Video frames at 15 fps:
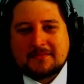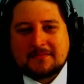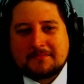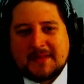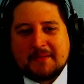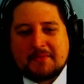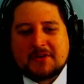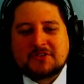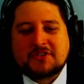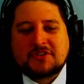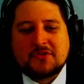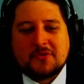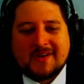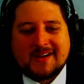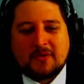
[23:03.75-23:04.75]
be able to
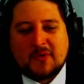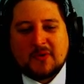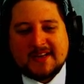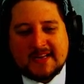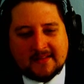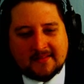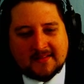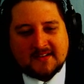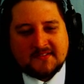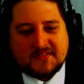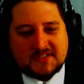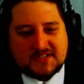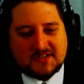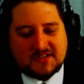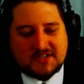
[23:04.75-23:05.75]
do what he loves
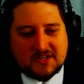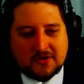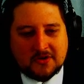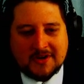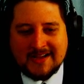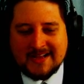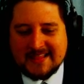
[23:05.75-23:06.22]
to do.